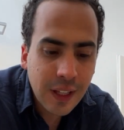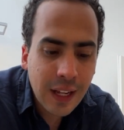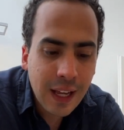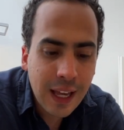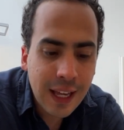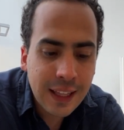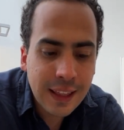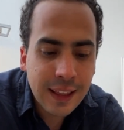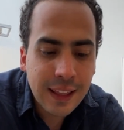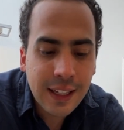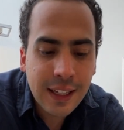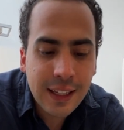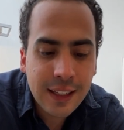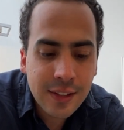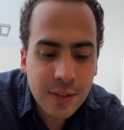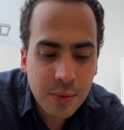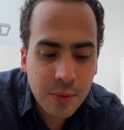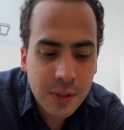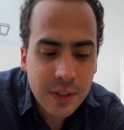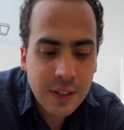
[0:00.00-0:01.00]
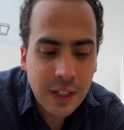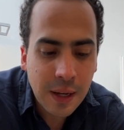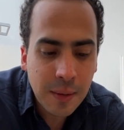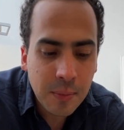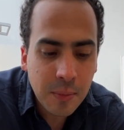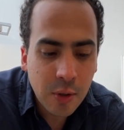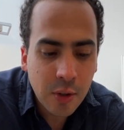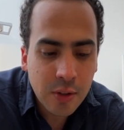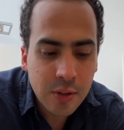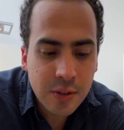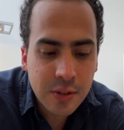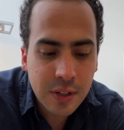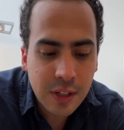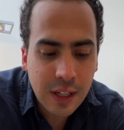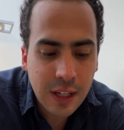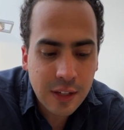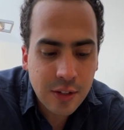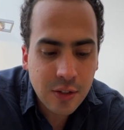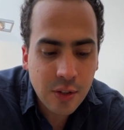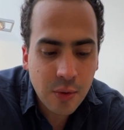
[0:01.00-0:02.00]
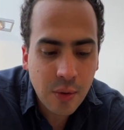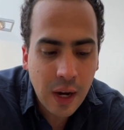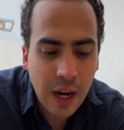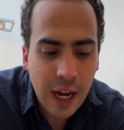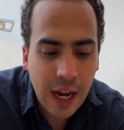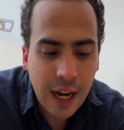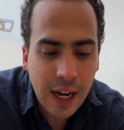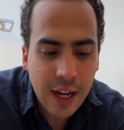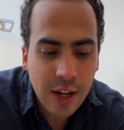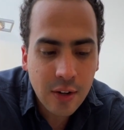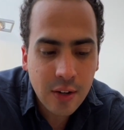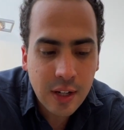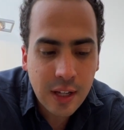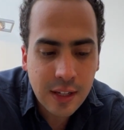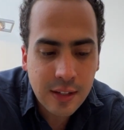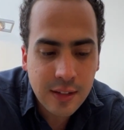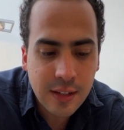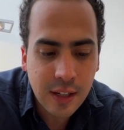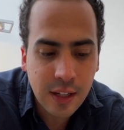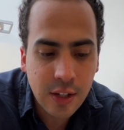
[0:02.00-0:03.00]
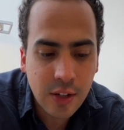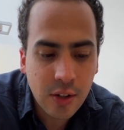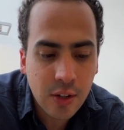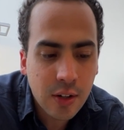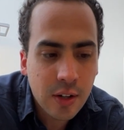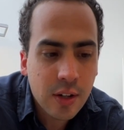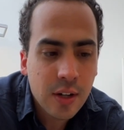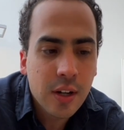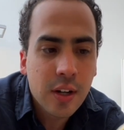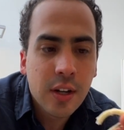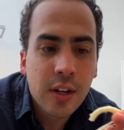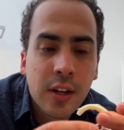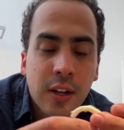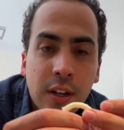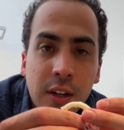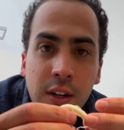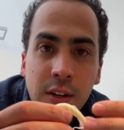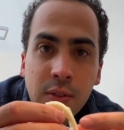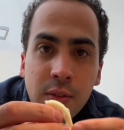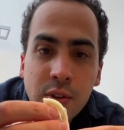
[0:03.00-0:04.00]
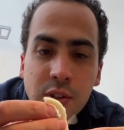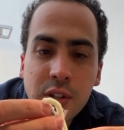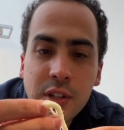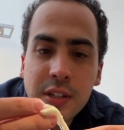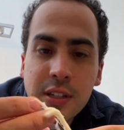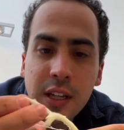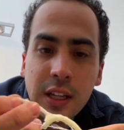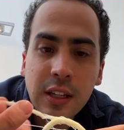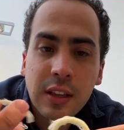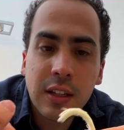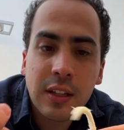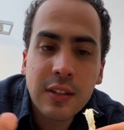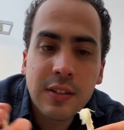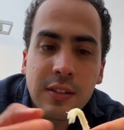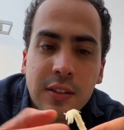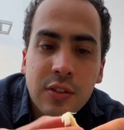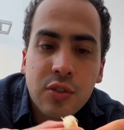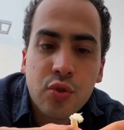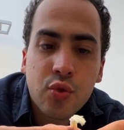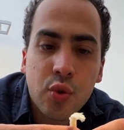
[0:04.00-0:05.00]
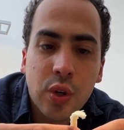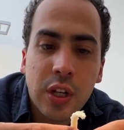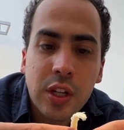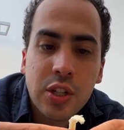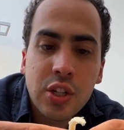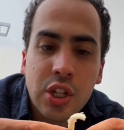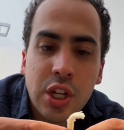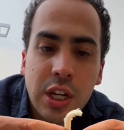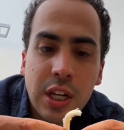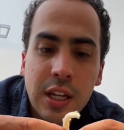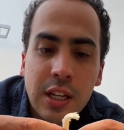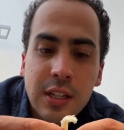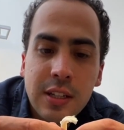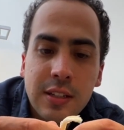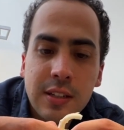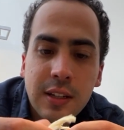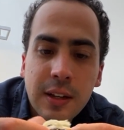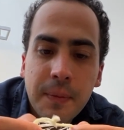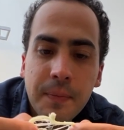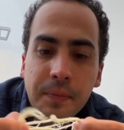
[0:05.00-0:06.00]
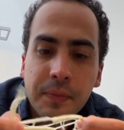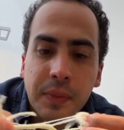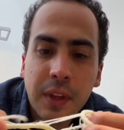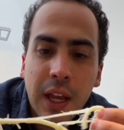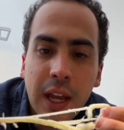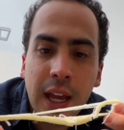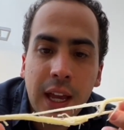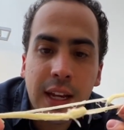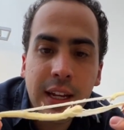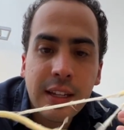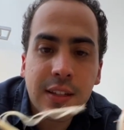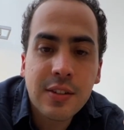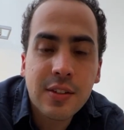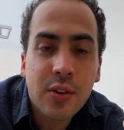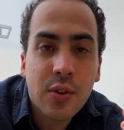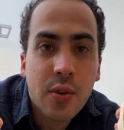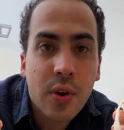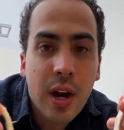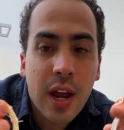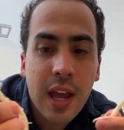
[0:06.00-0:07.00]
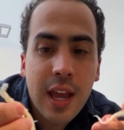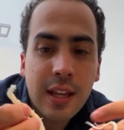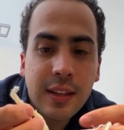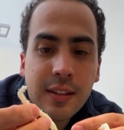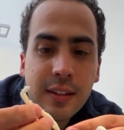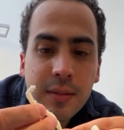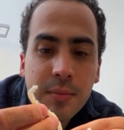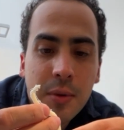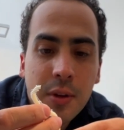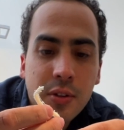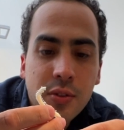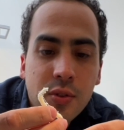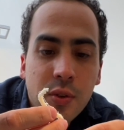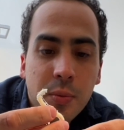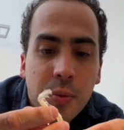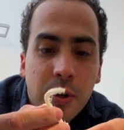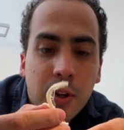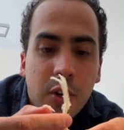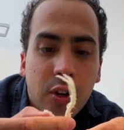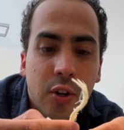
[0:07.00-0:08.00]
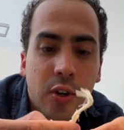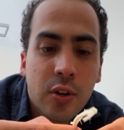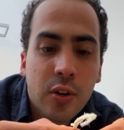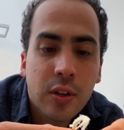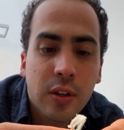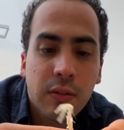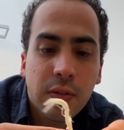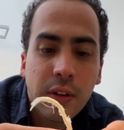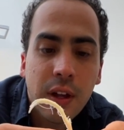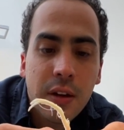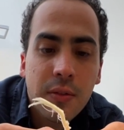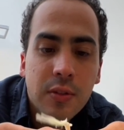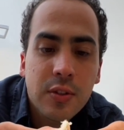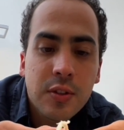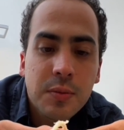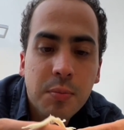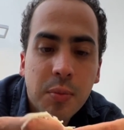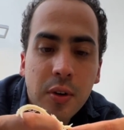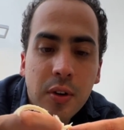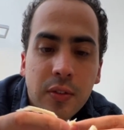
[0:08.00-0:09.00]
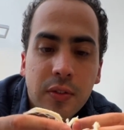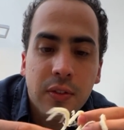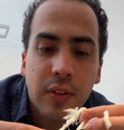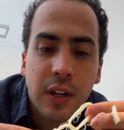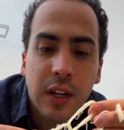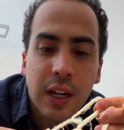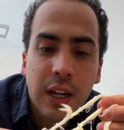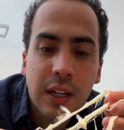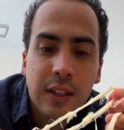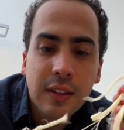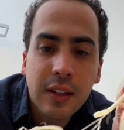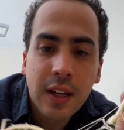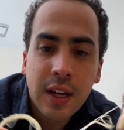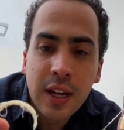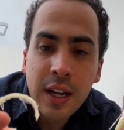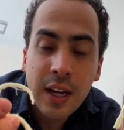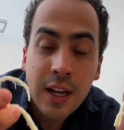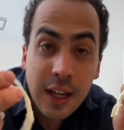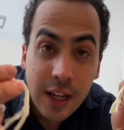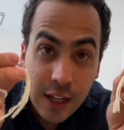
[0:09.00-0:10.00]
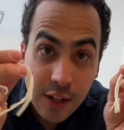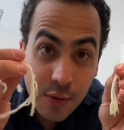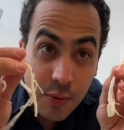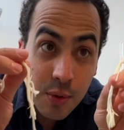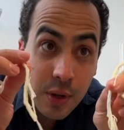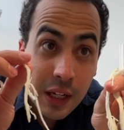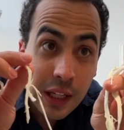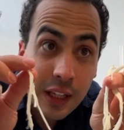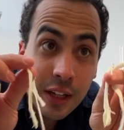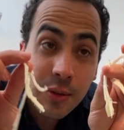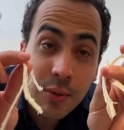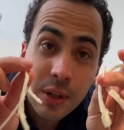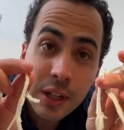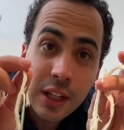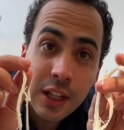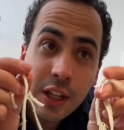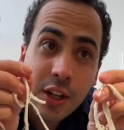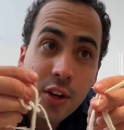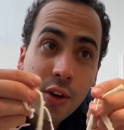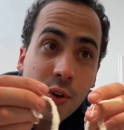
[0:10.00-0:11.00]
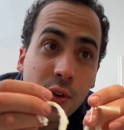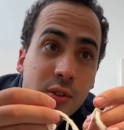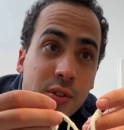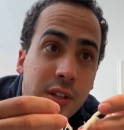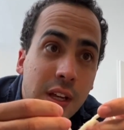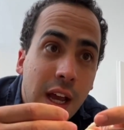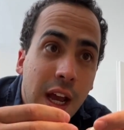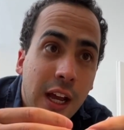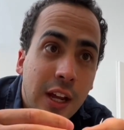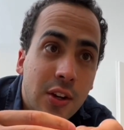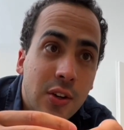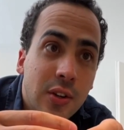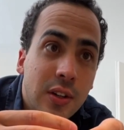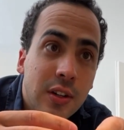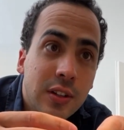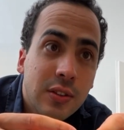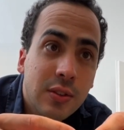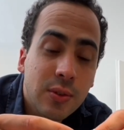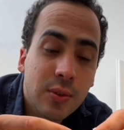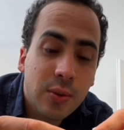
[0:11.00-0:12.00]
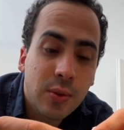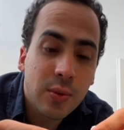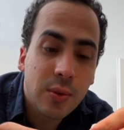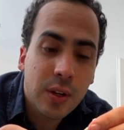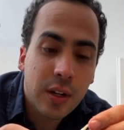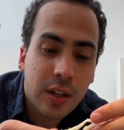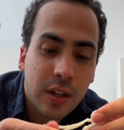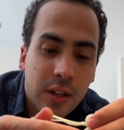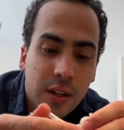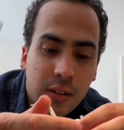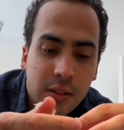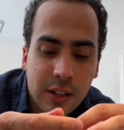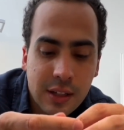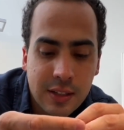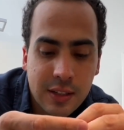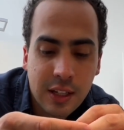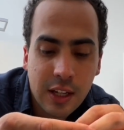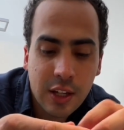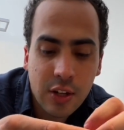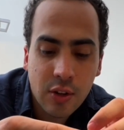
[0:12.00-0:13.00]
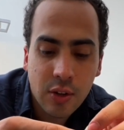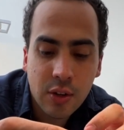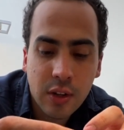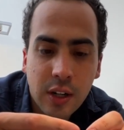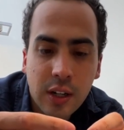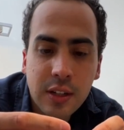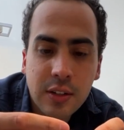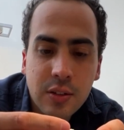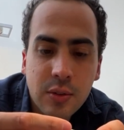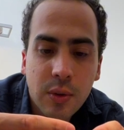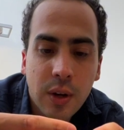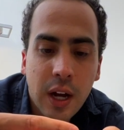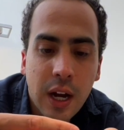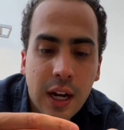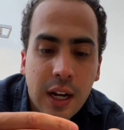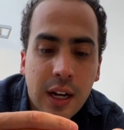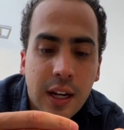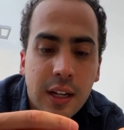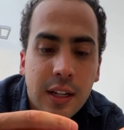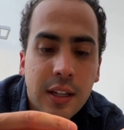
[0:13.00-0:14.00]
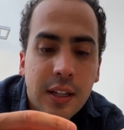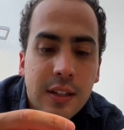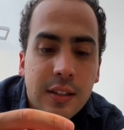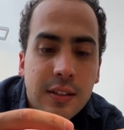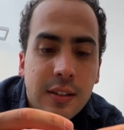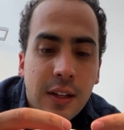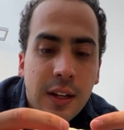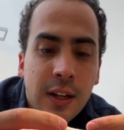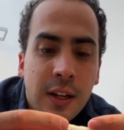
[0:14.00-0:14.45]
And this resembles queso Oaxaca or quesillo, which is like this string cheese. And it's great. It melts super good. The flavor is perfect. It really, really goes accurate to what a quesillo or a queso Oaxaca is.